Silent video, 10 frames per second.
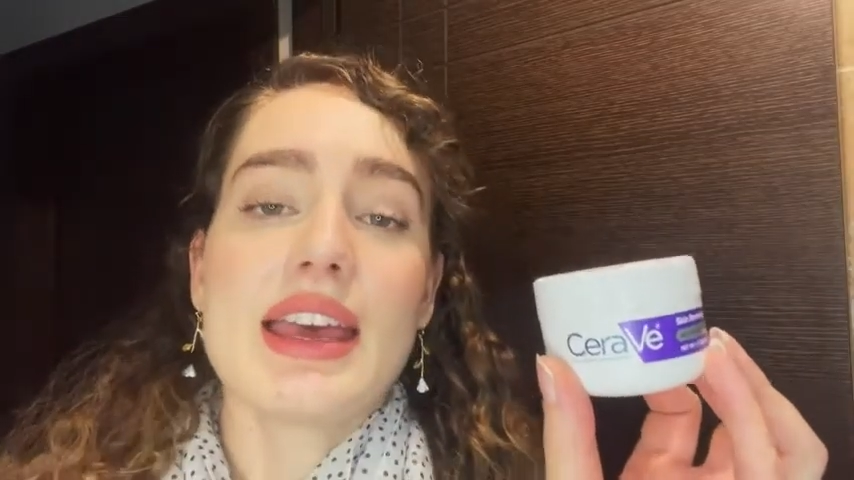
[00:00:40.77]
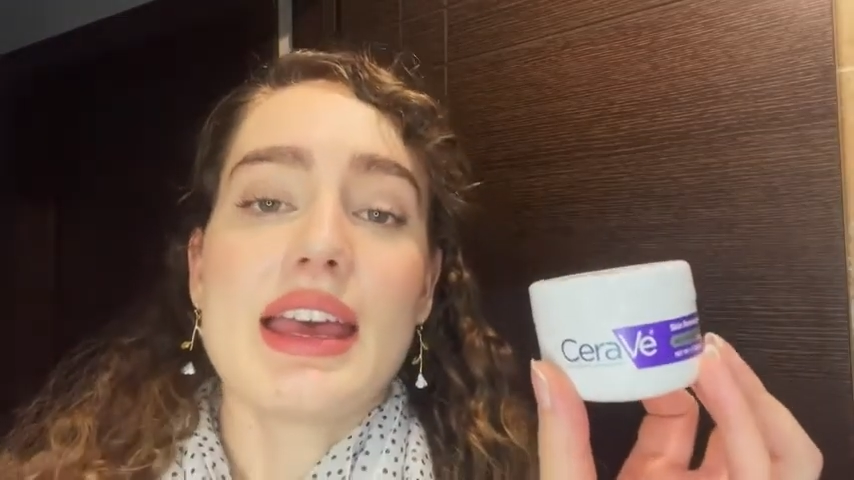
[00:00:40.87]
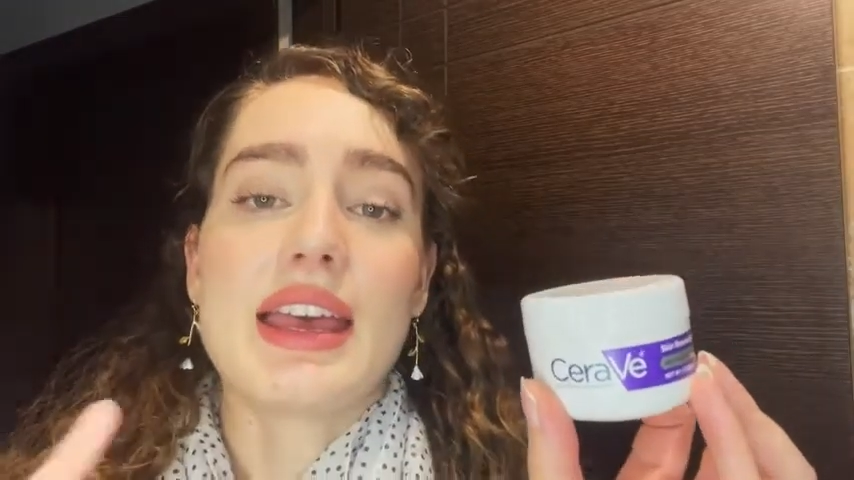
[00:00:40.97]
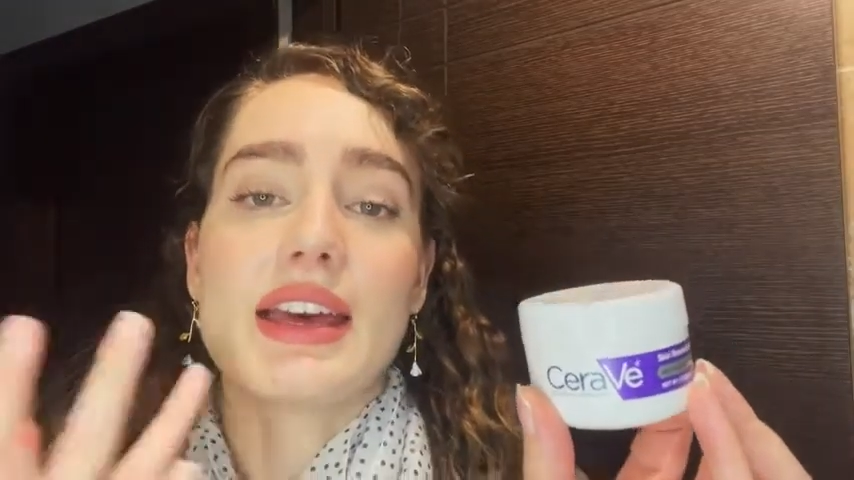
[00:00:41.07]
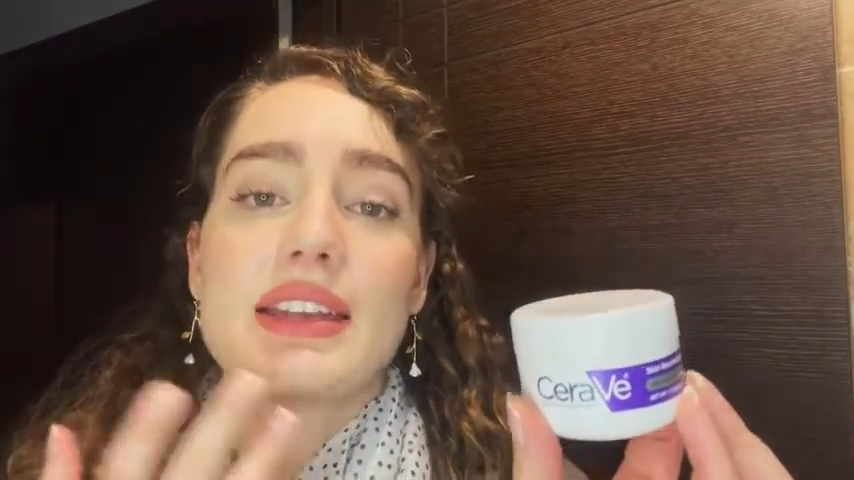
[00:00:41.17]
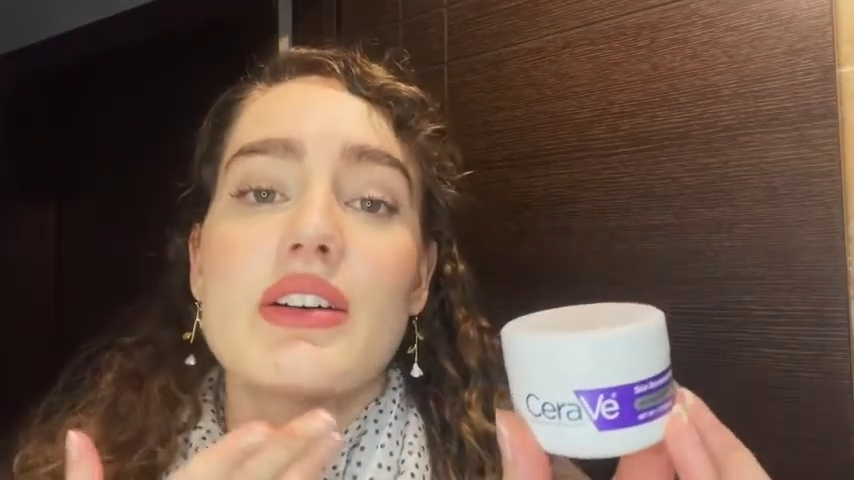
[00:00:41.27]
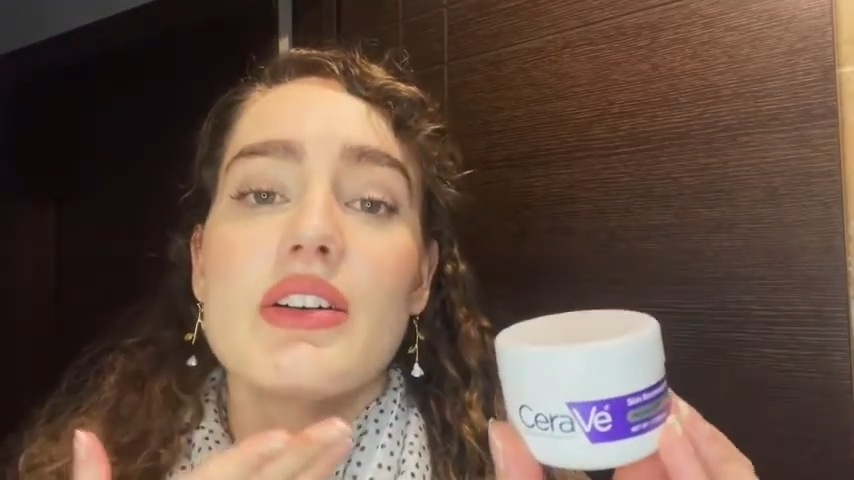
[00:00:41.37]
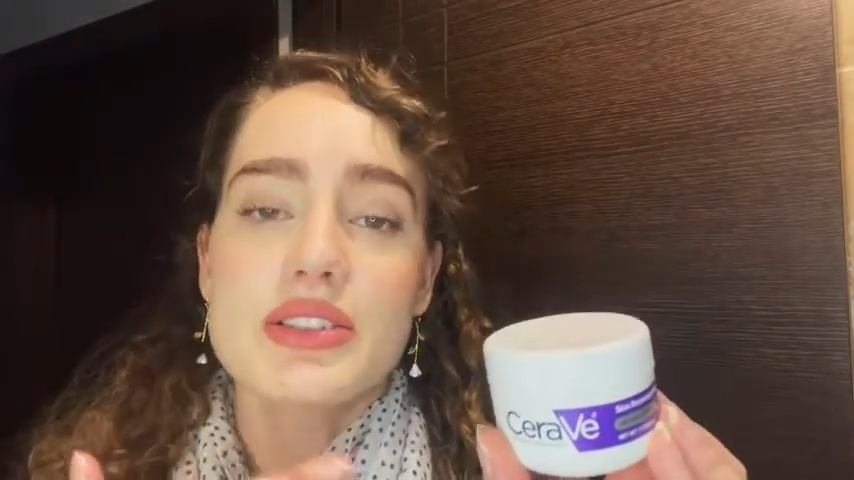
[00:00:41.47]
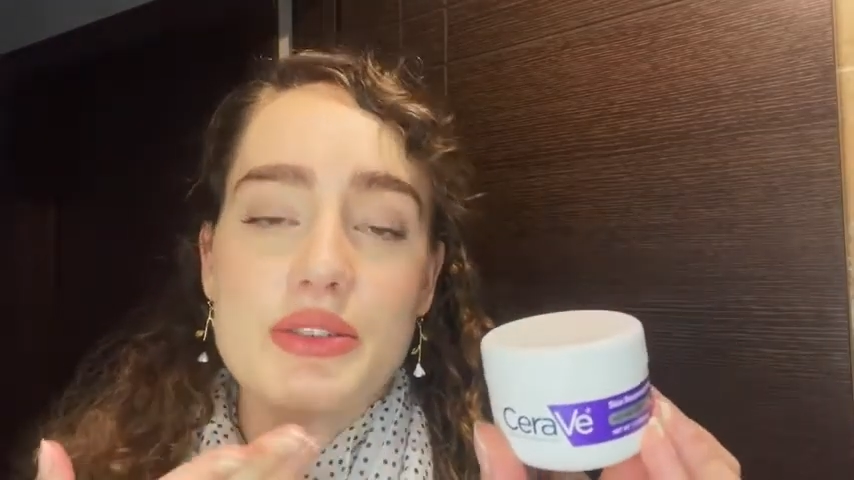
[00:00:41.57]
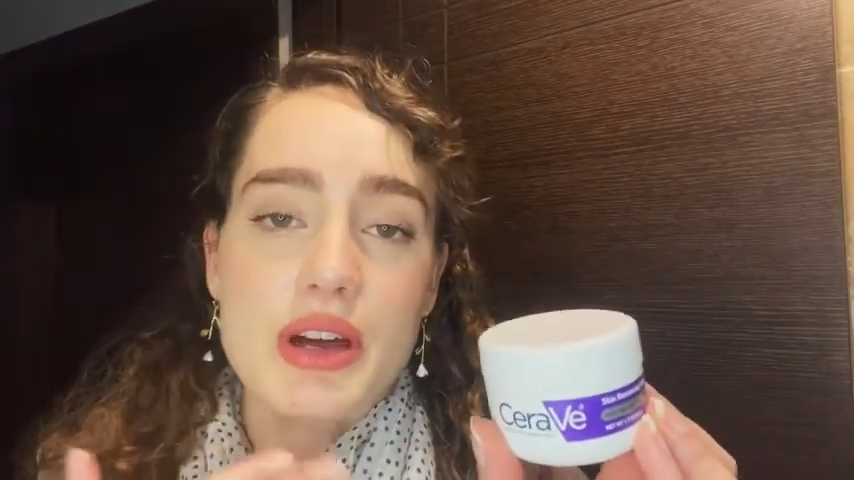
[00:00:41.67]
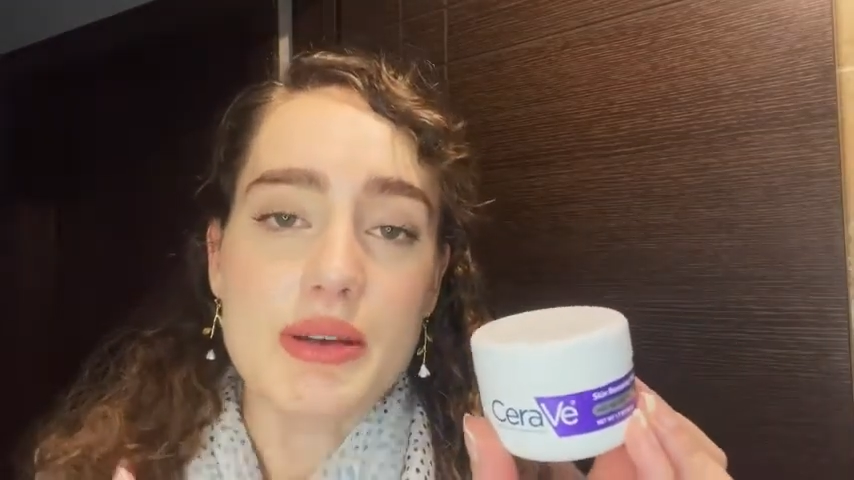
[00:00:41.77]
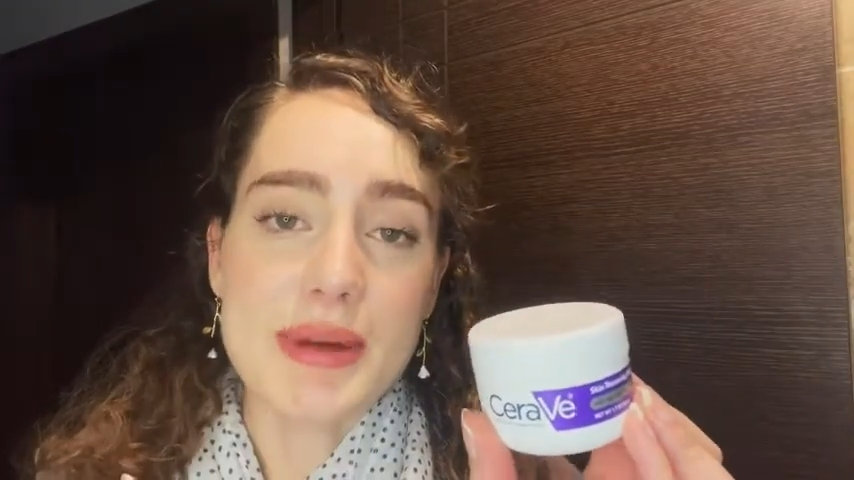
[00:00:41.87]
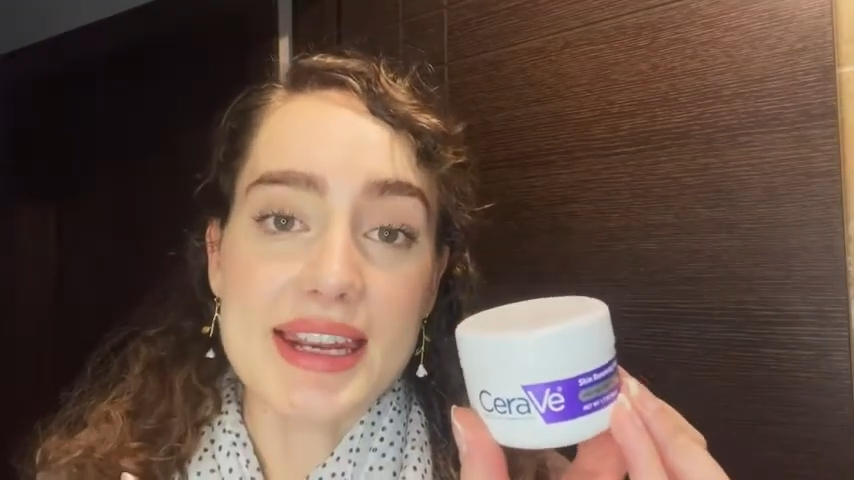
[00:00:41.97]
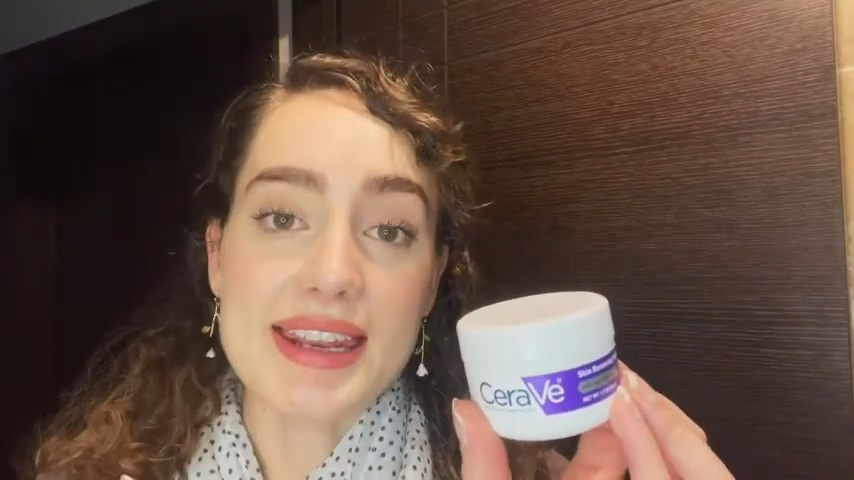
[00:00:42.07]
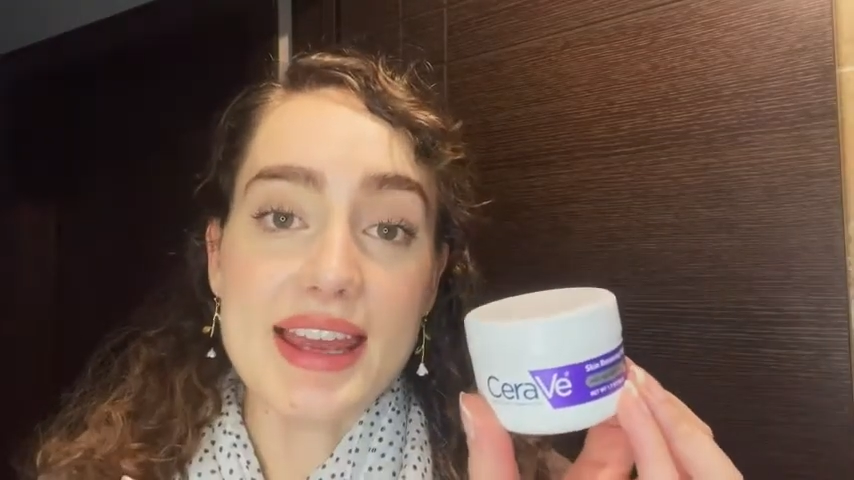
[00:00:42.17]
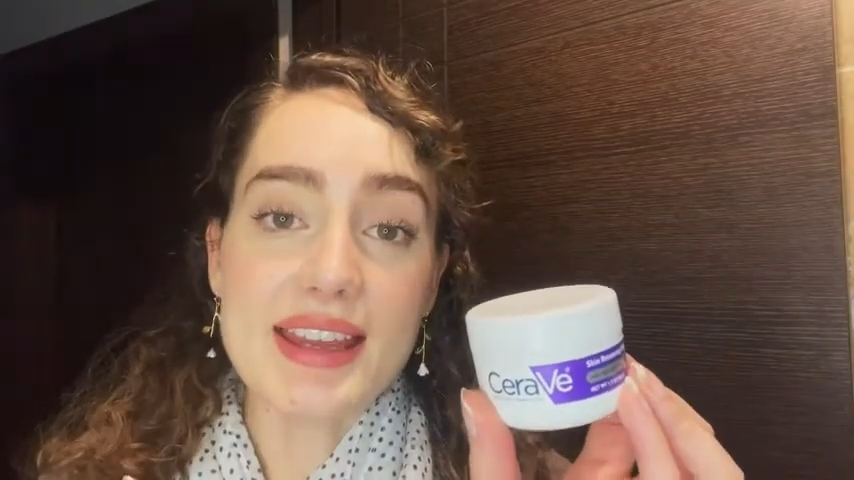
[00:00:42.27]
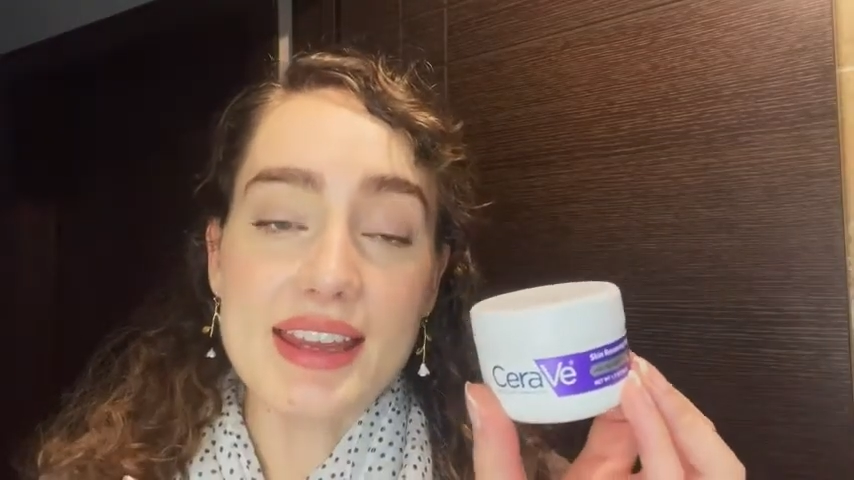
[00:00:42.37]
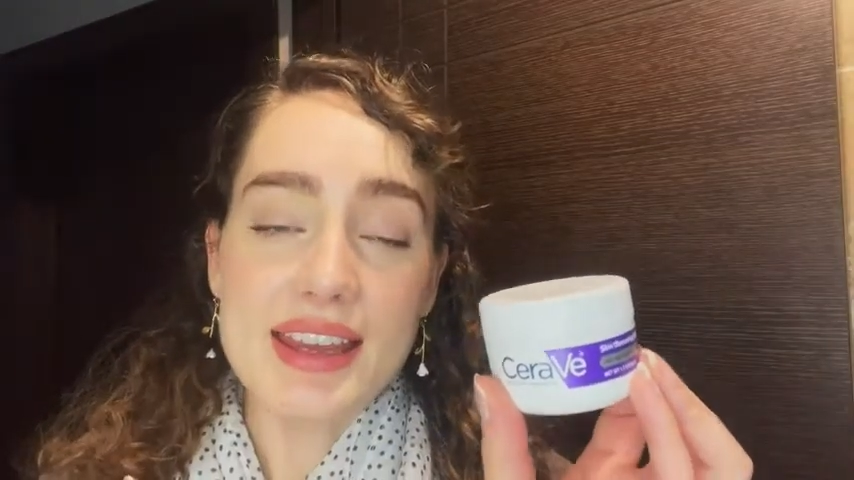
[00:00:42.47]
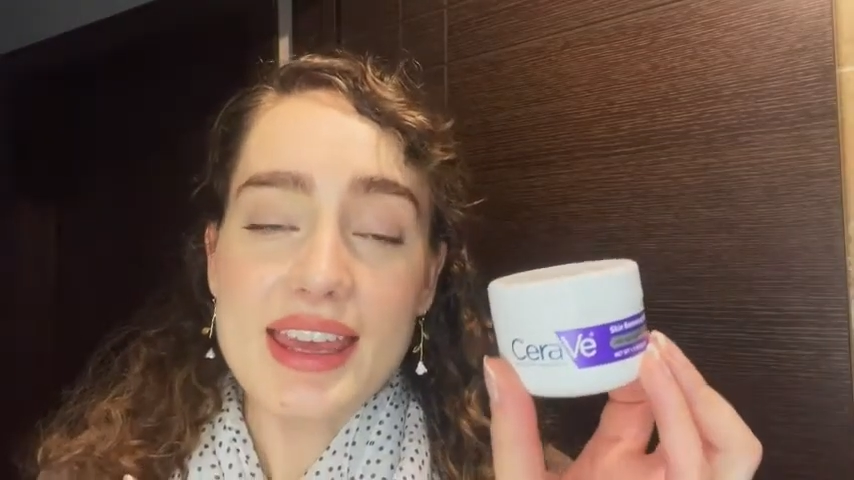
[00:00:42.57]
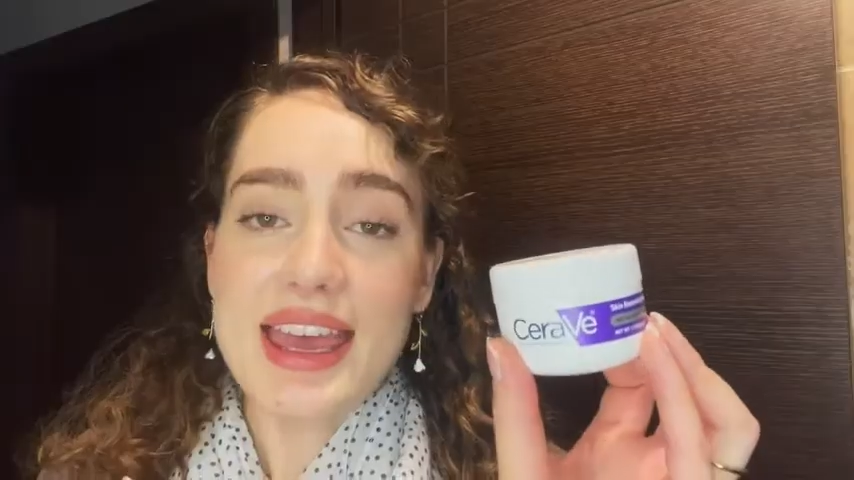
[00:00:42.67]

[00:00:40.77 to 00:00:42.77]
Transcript: and also on my neck